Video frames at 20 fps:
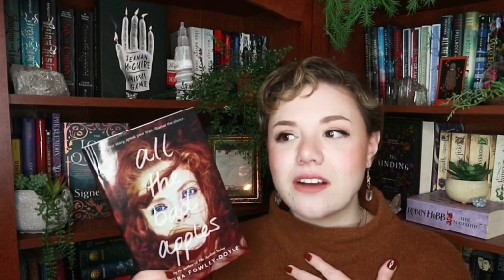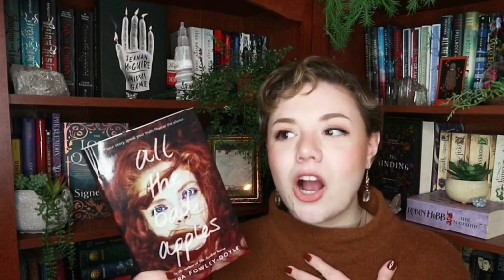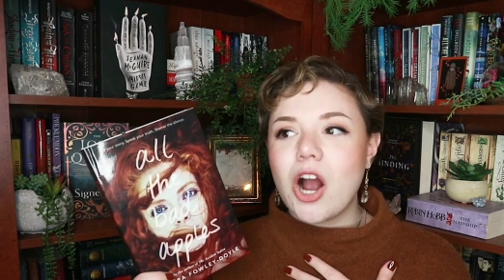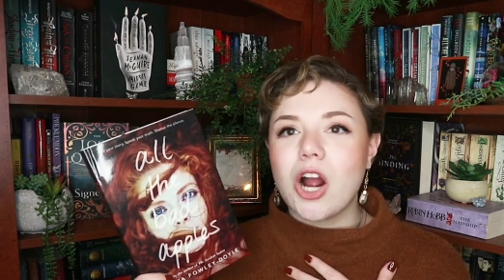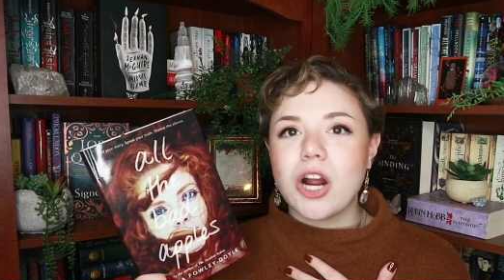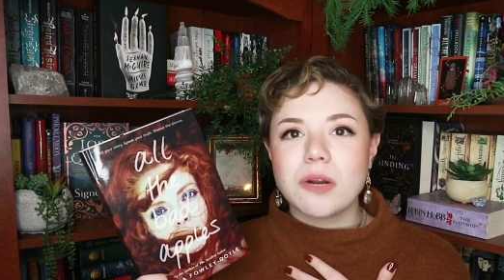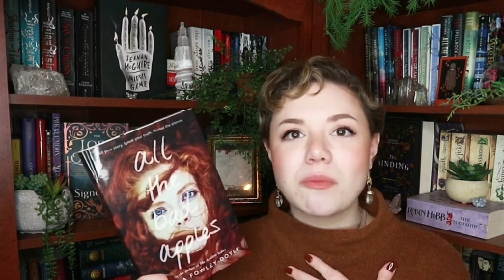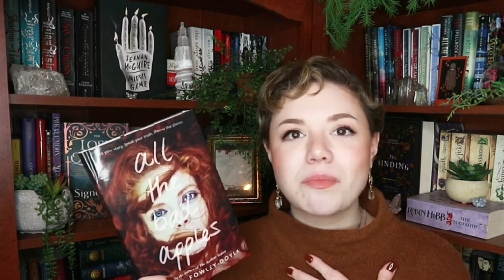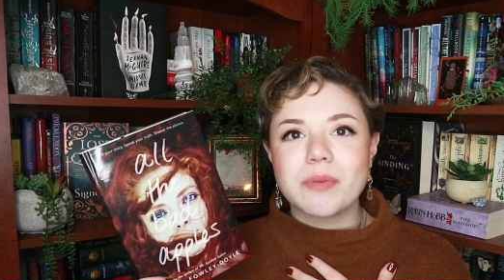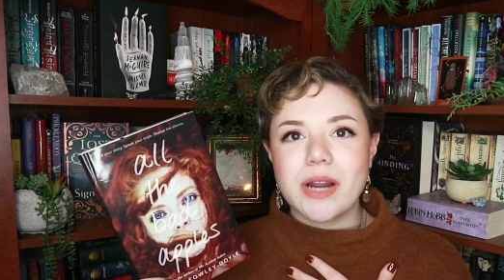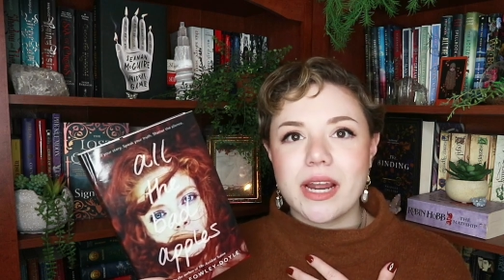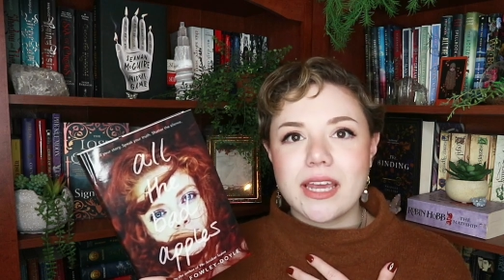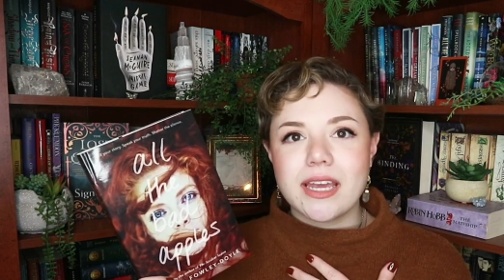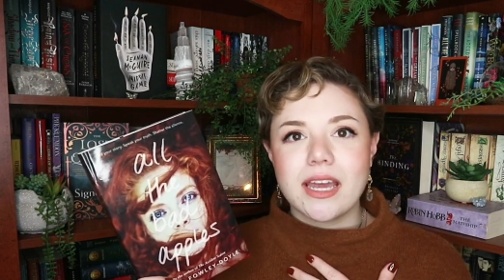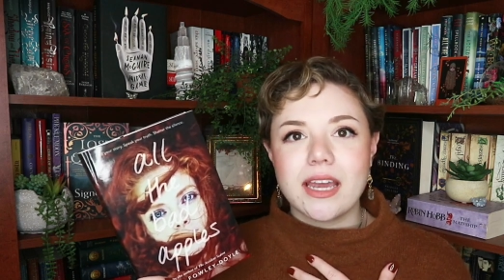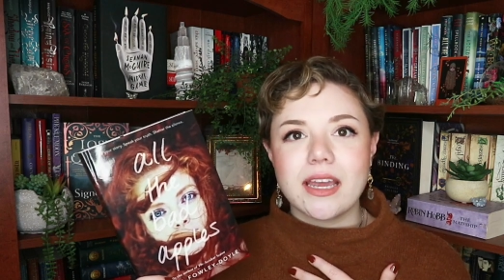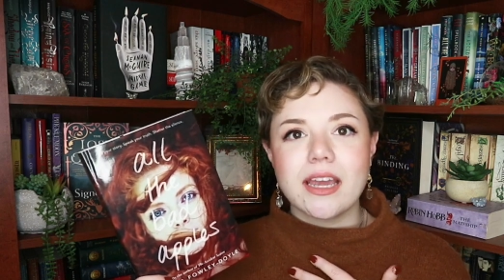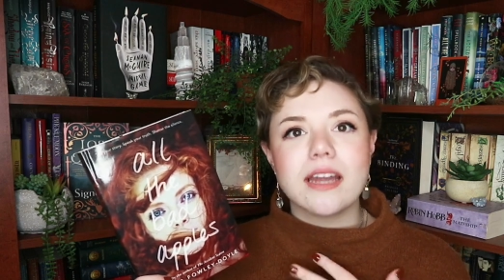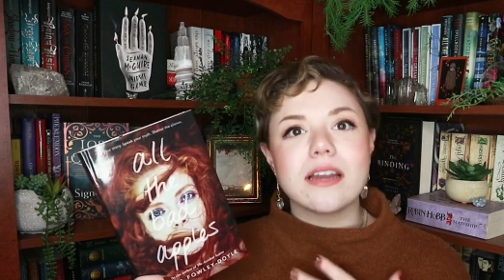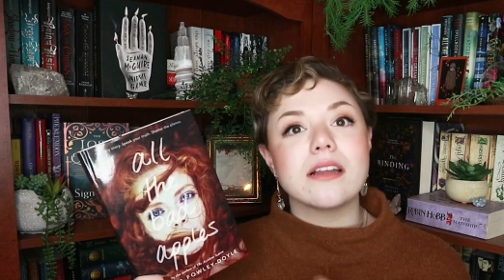
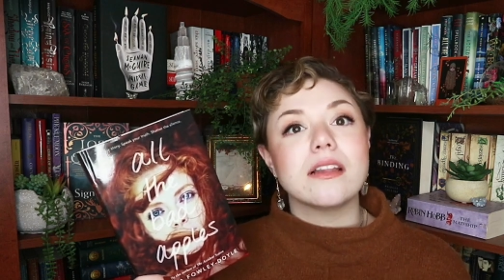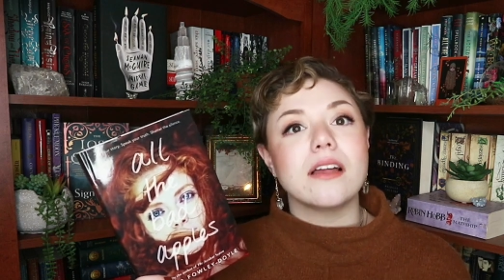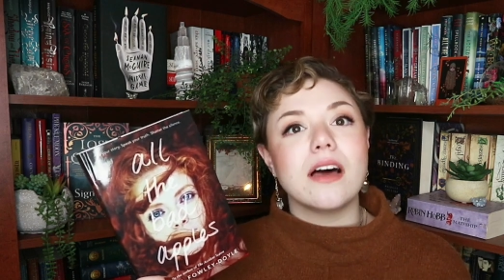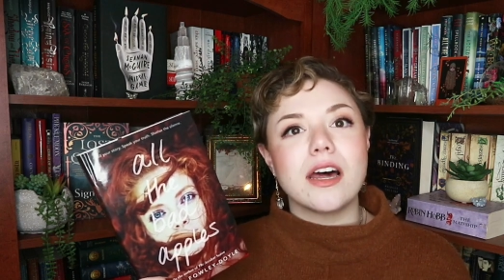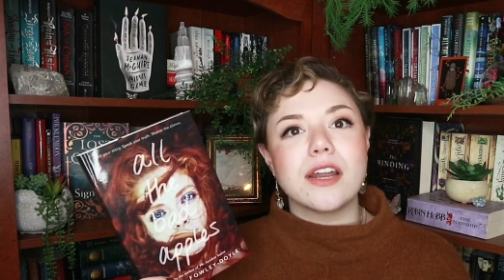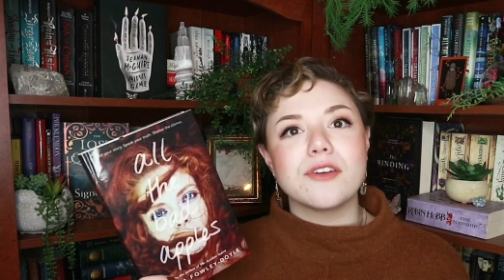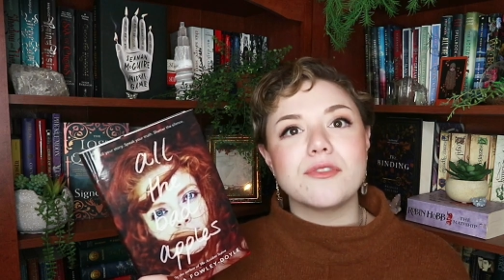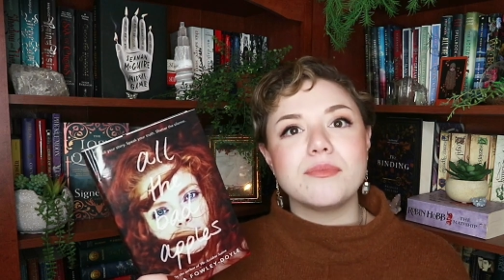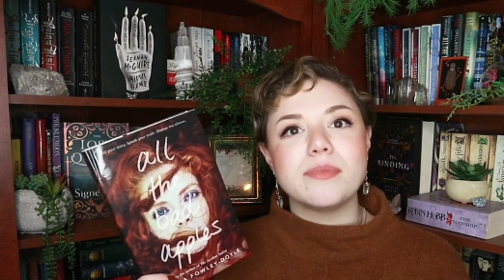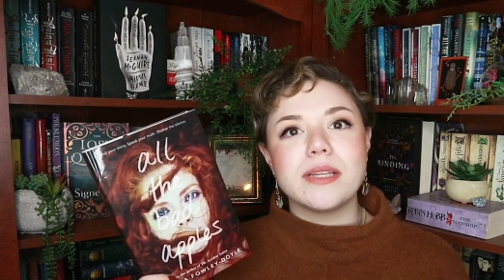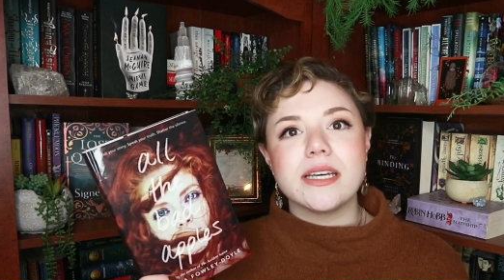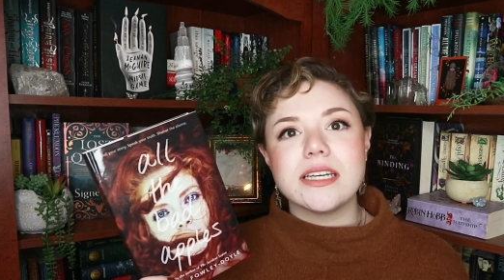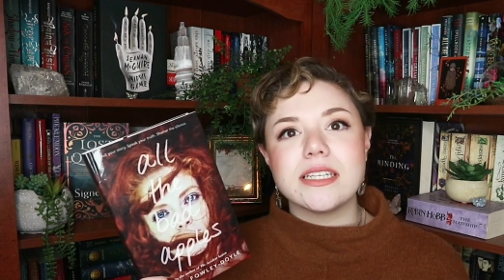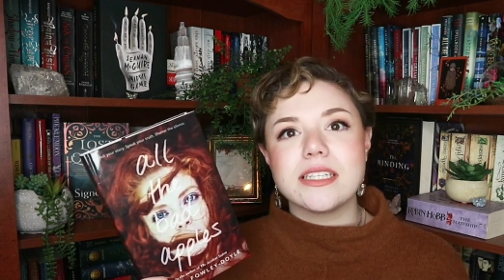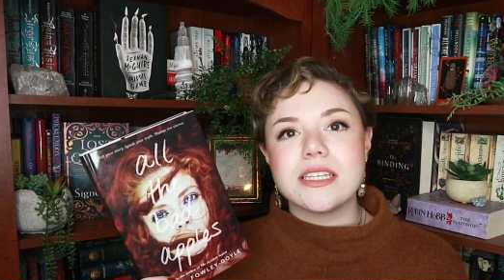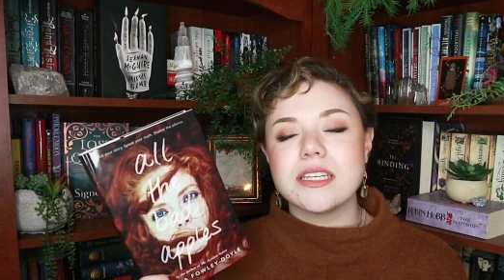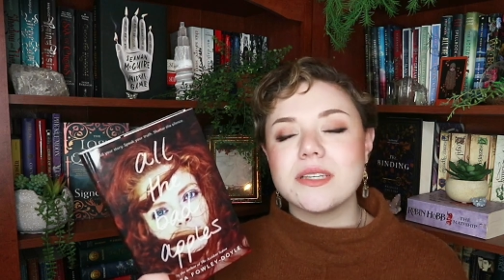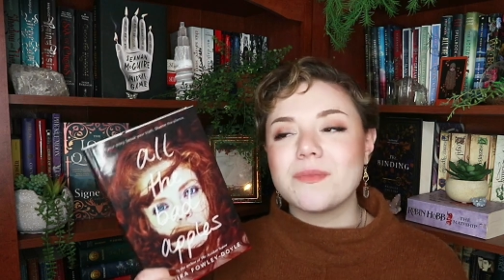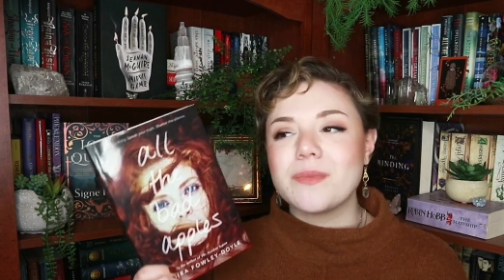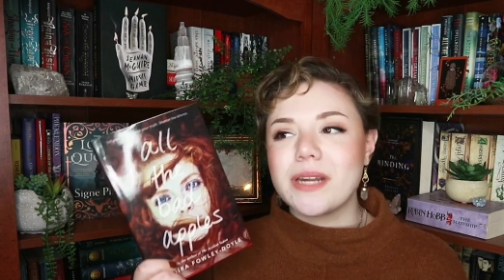heartbreaking in a lot of
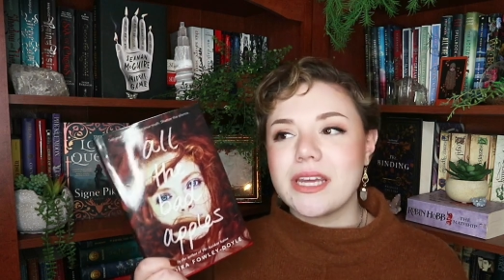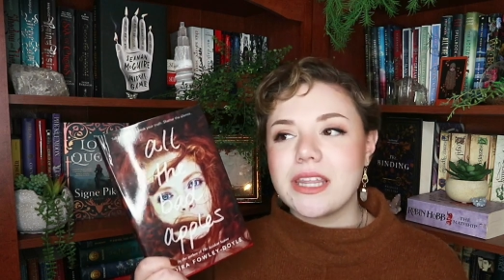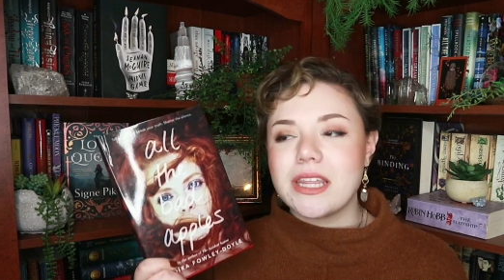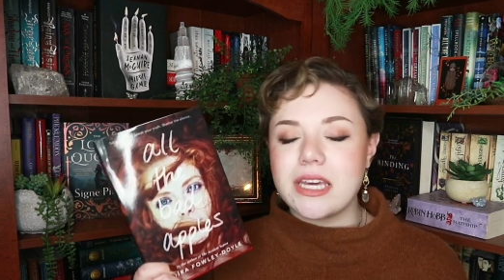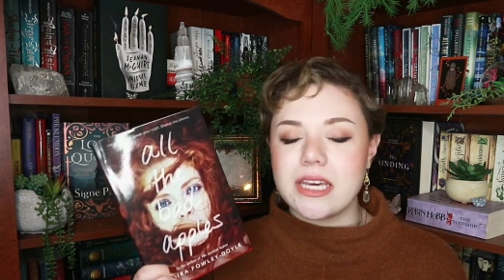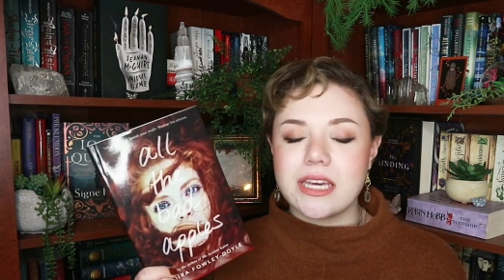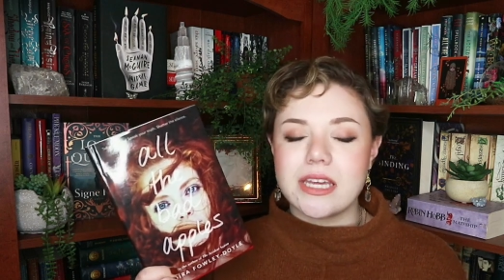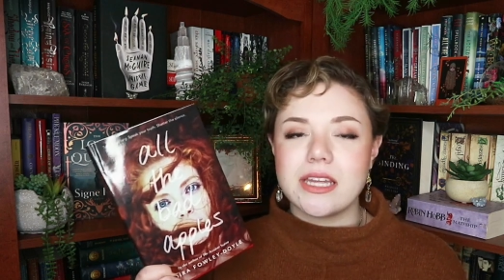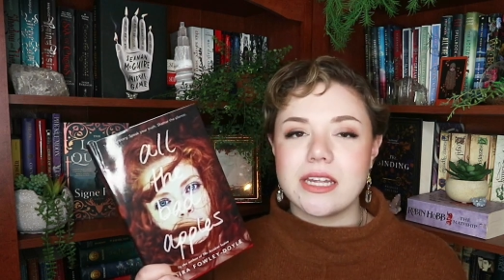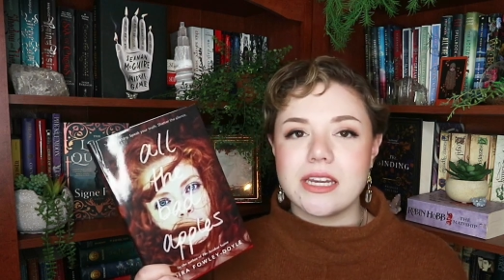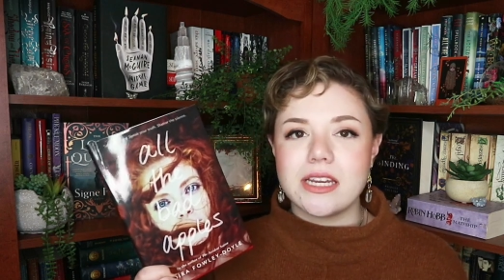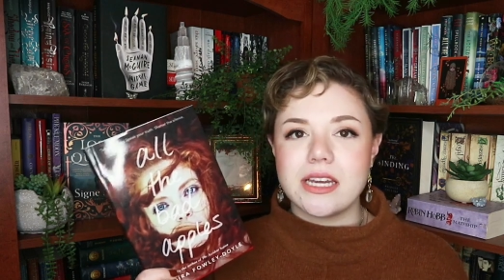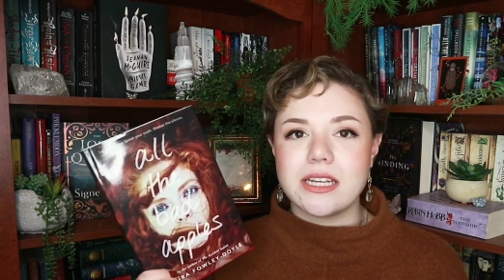places, but I think it,